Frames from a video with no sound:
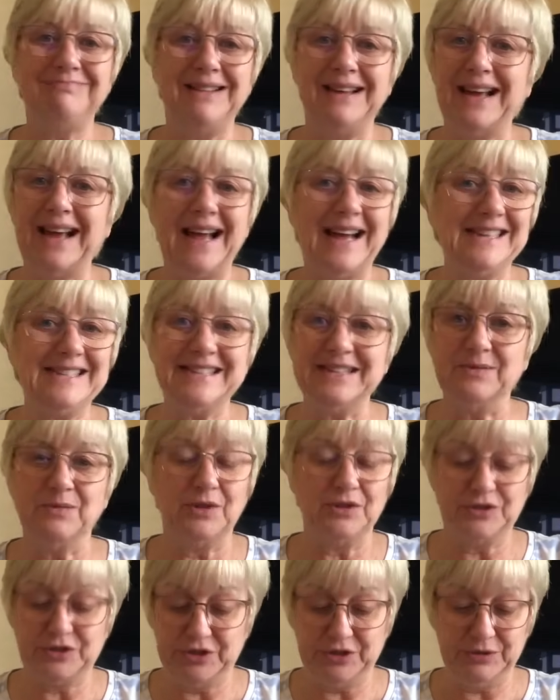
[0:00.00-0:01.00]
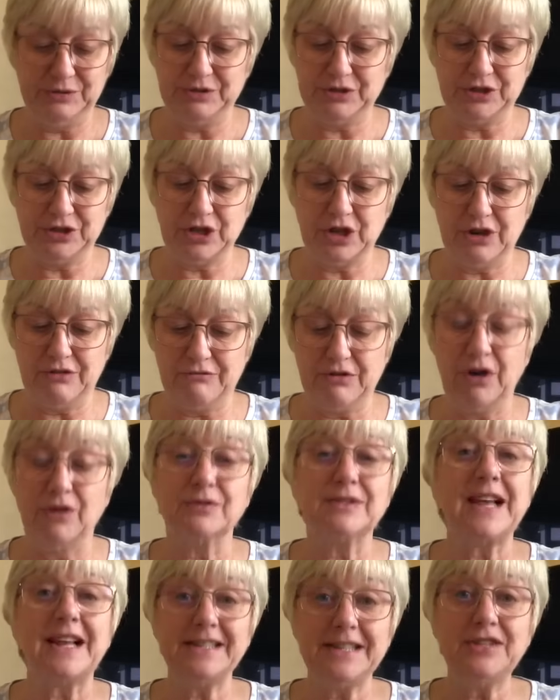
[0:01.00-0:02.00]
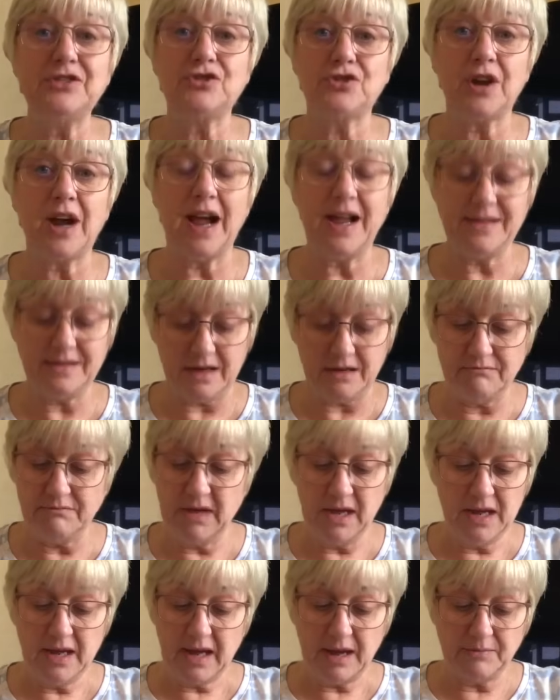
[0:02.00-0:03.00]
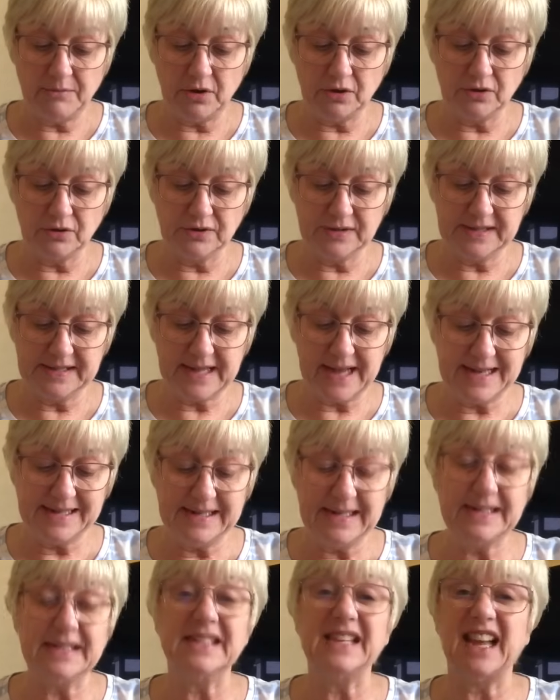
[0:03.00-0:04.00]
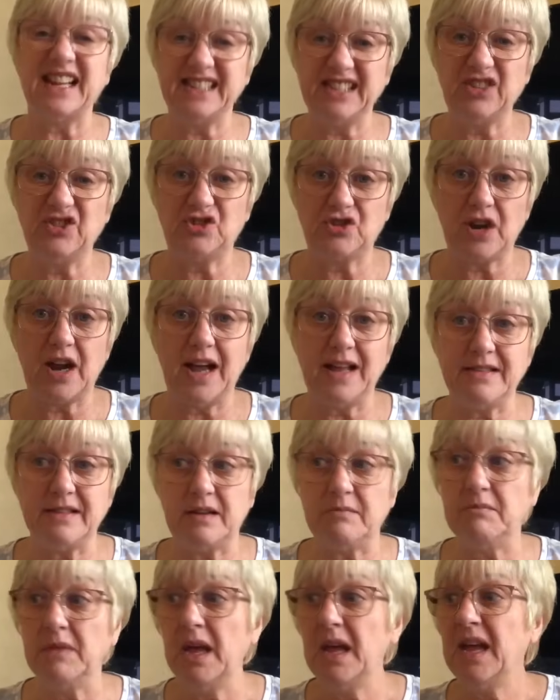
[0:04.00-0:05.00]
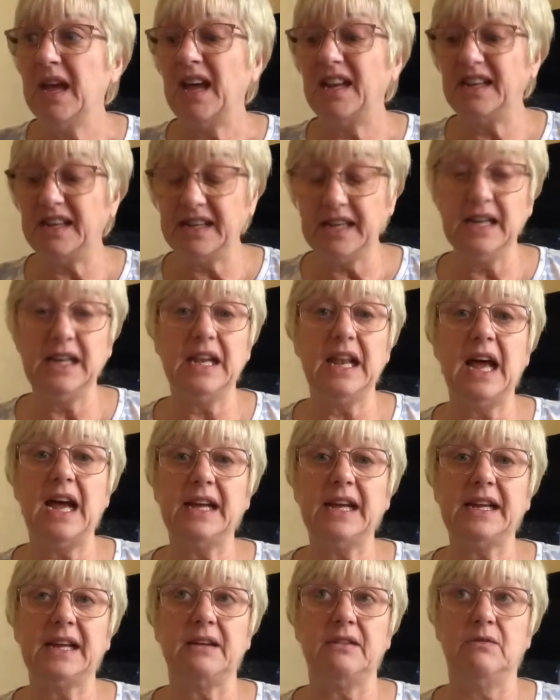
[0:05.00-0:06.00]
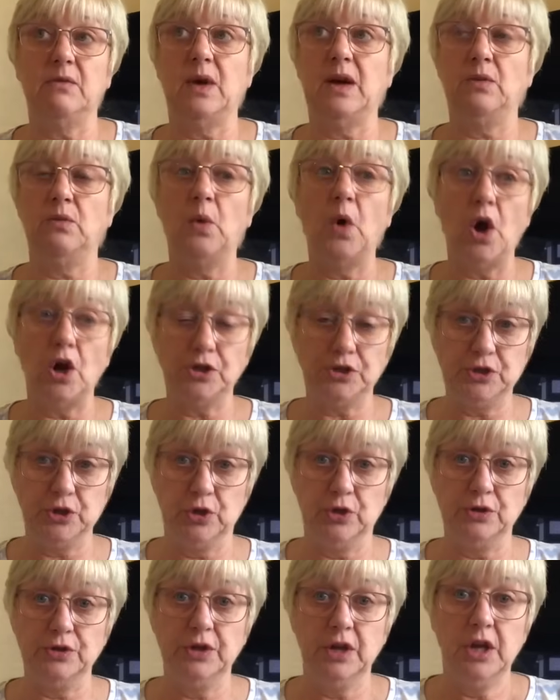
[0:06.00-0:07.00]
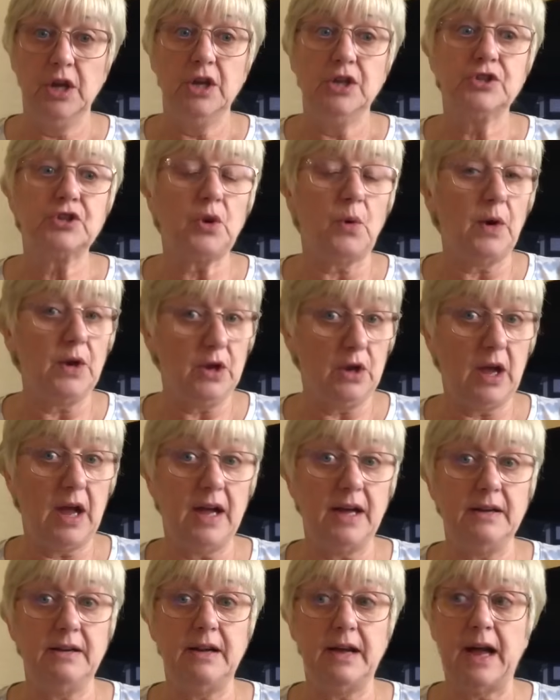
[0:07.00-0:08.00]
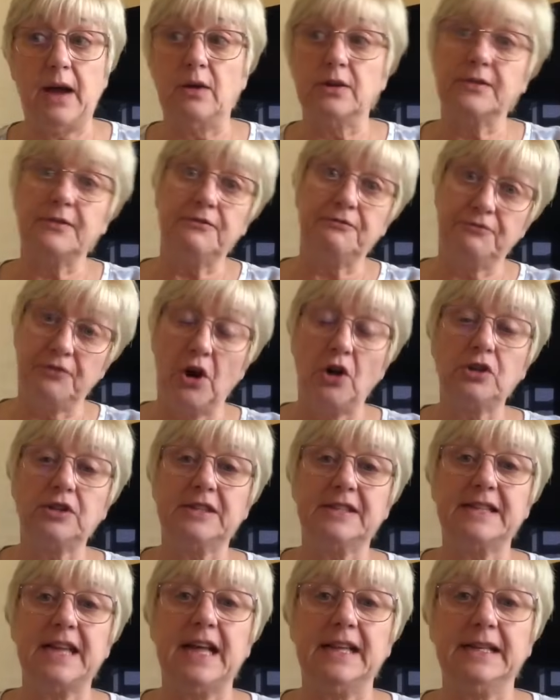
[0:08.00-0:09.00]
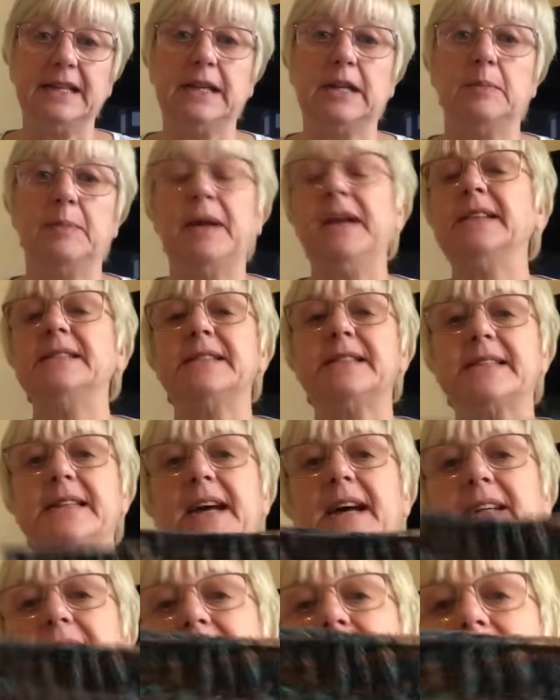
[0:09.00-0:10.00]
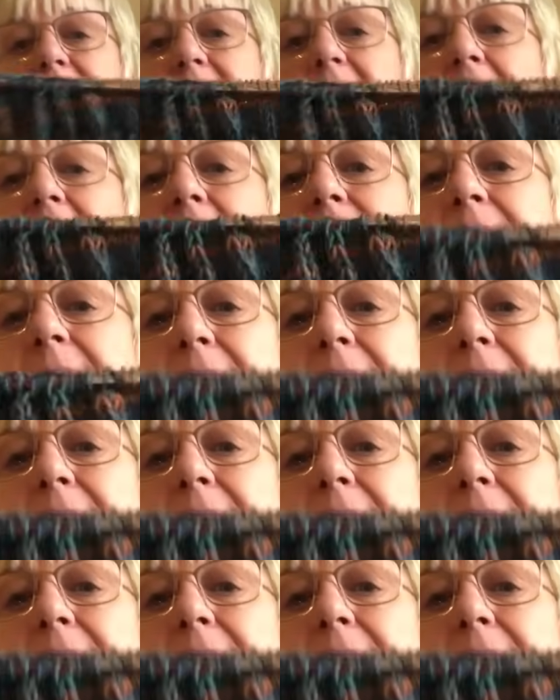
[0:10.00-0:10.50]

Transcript: I didn't want to do the short rows. I did try them. I'm not going to say I didn't. I did try them and I didn't like, well, what I'd done. So I frogged that little bit and started again.